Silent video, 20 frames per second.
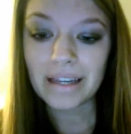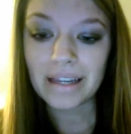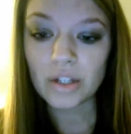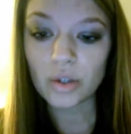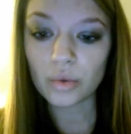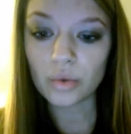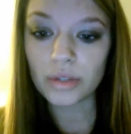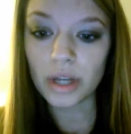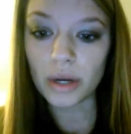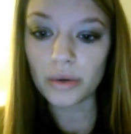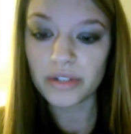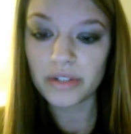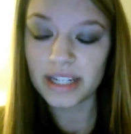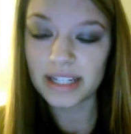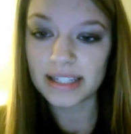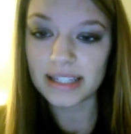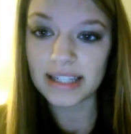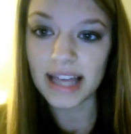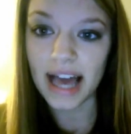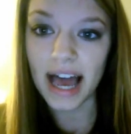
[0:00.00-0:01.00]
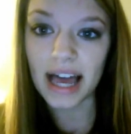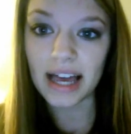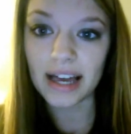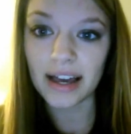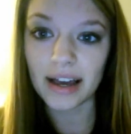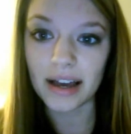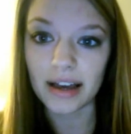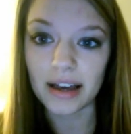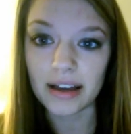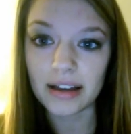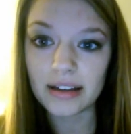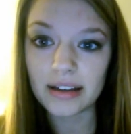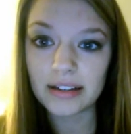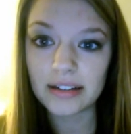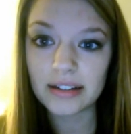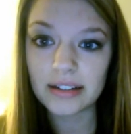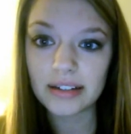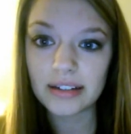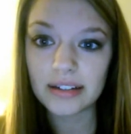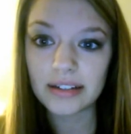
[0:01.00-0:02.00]
you'll notice that
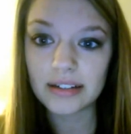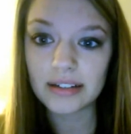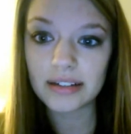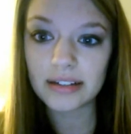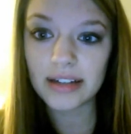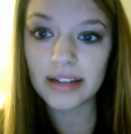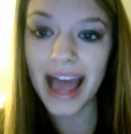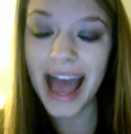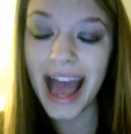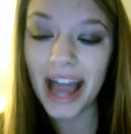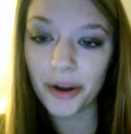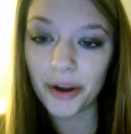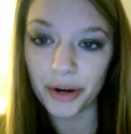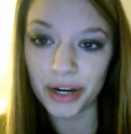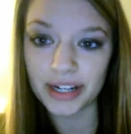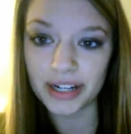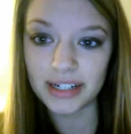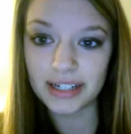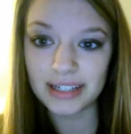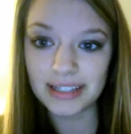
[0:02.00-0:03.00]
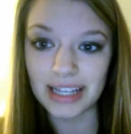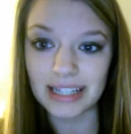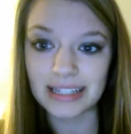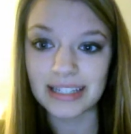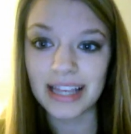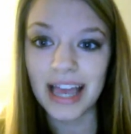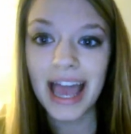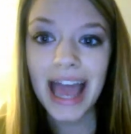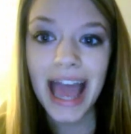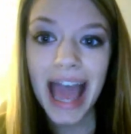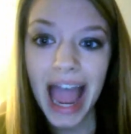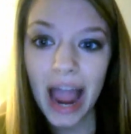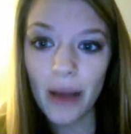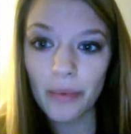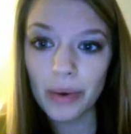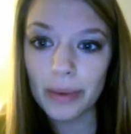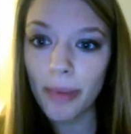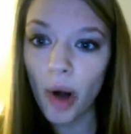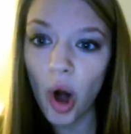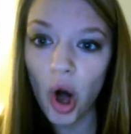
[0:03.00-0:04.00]
Hagrid says
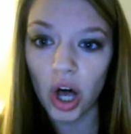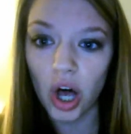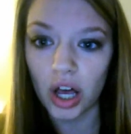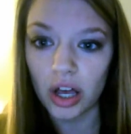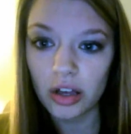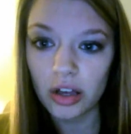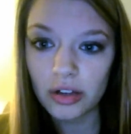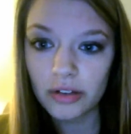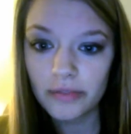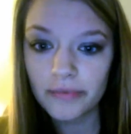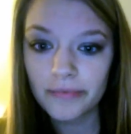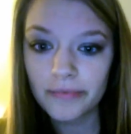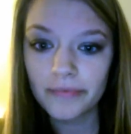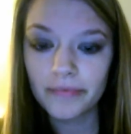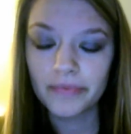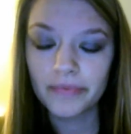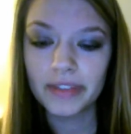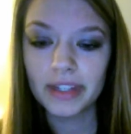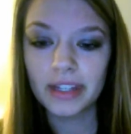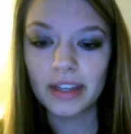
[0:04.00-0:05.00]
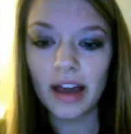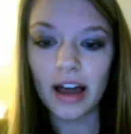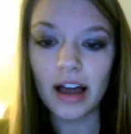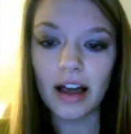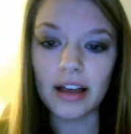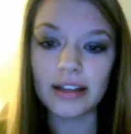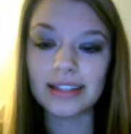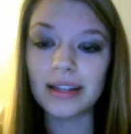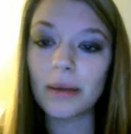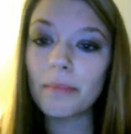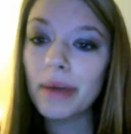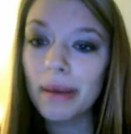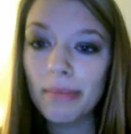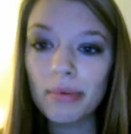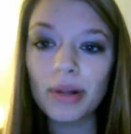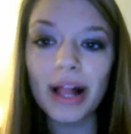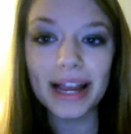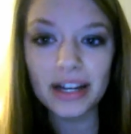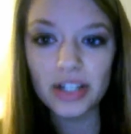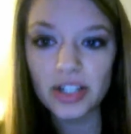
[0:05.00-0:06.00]
Harry Potter. Some
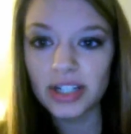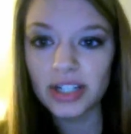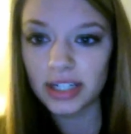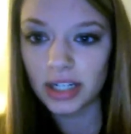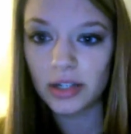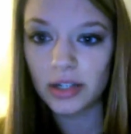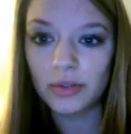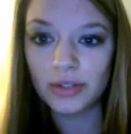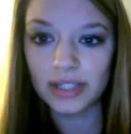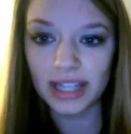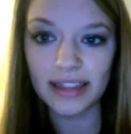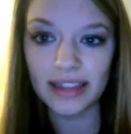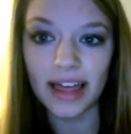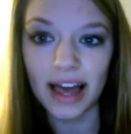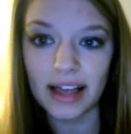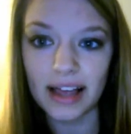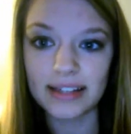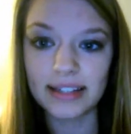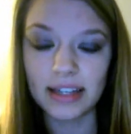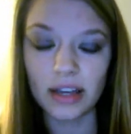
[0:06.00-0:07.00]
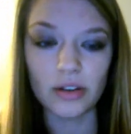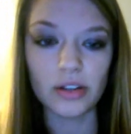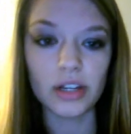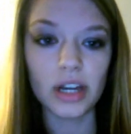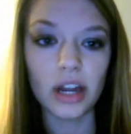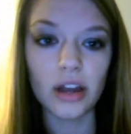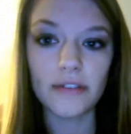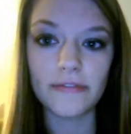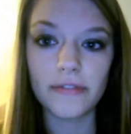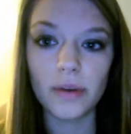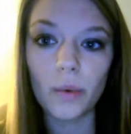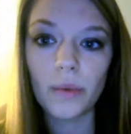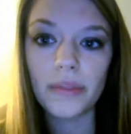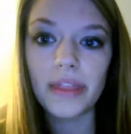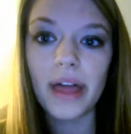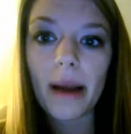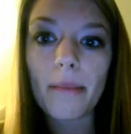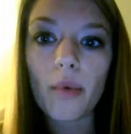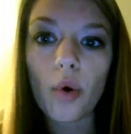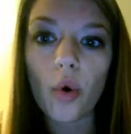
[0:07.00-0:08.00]
people actually do say that. So, you know, if you want
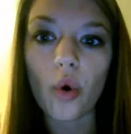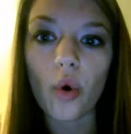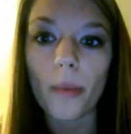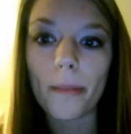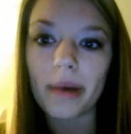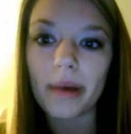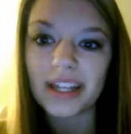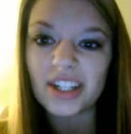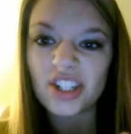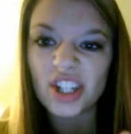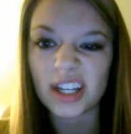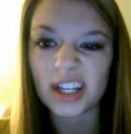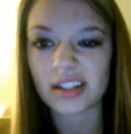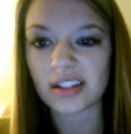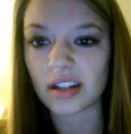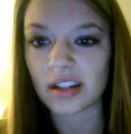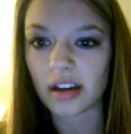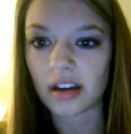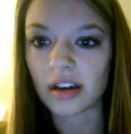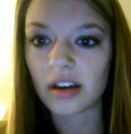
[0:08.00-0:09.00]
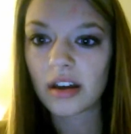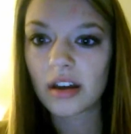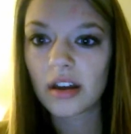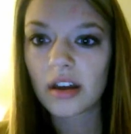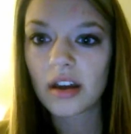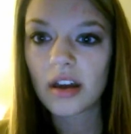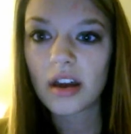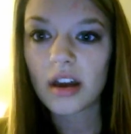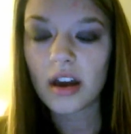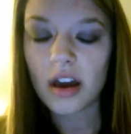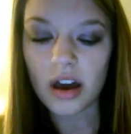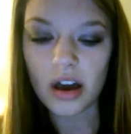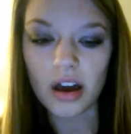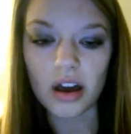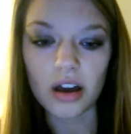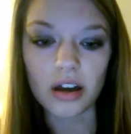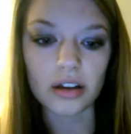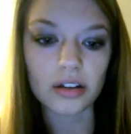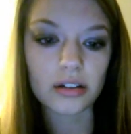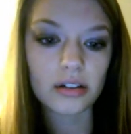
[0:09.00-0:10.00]
that more Manchester
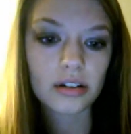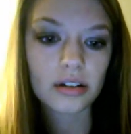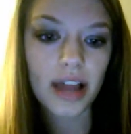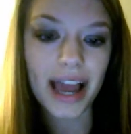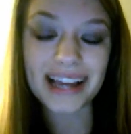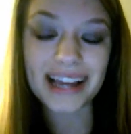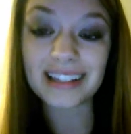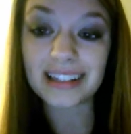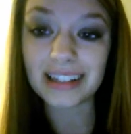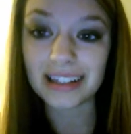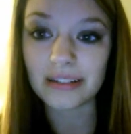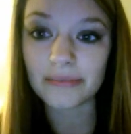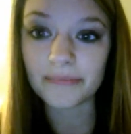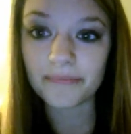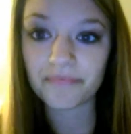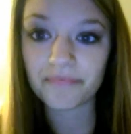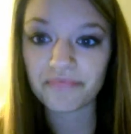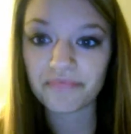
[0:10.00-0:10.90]
accent,